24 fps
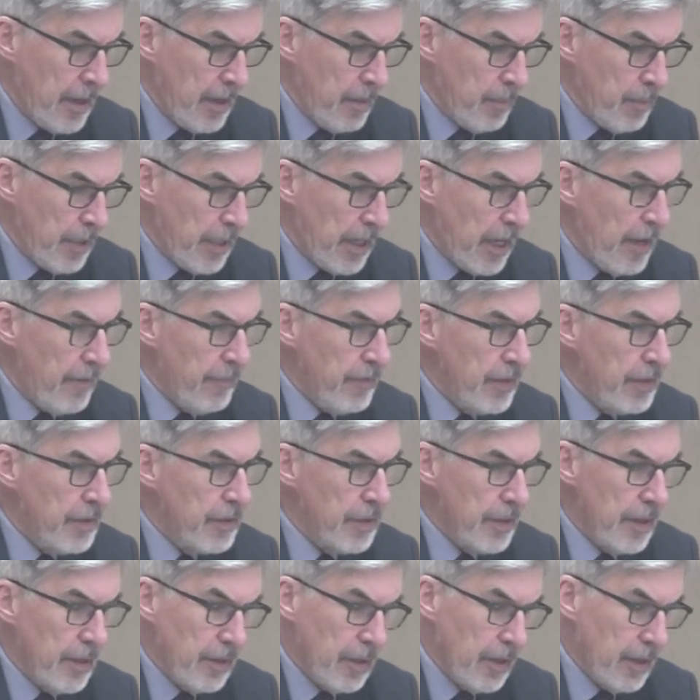But having
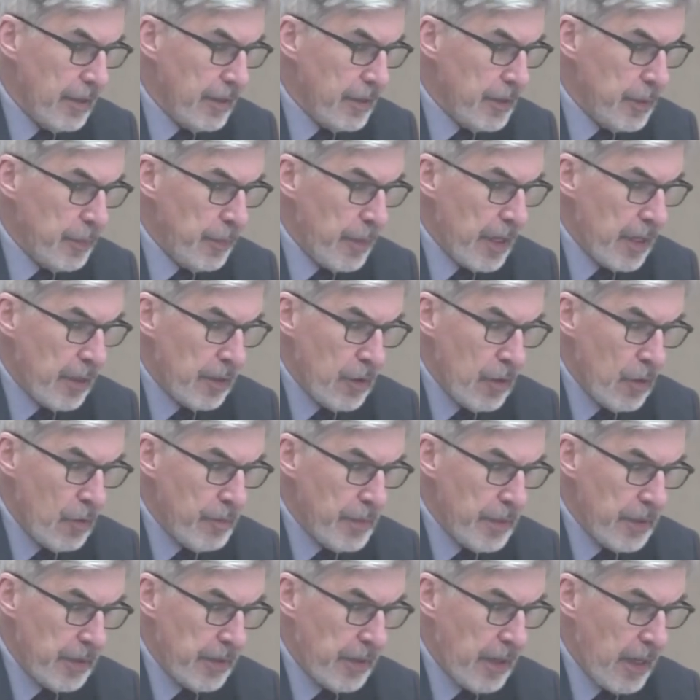said all this, make no
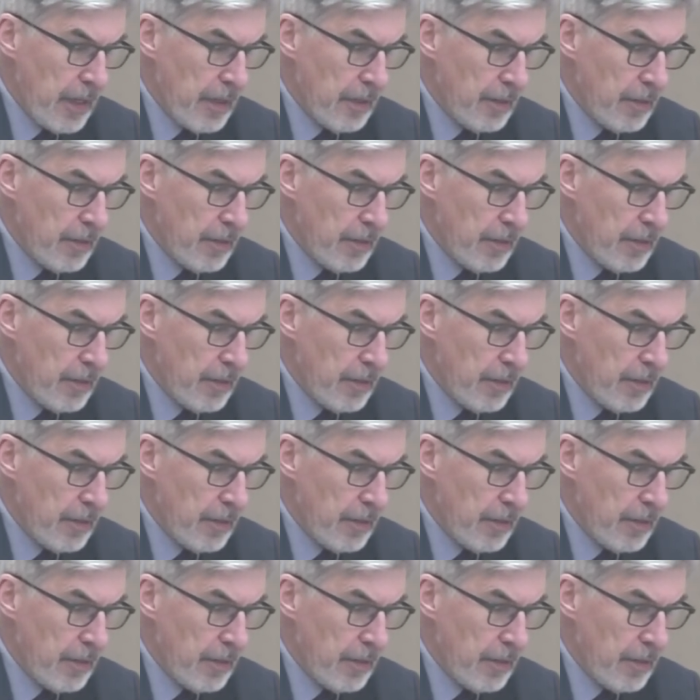mistake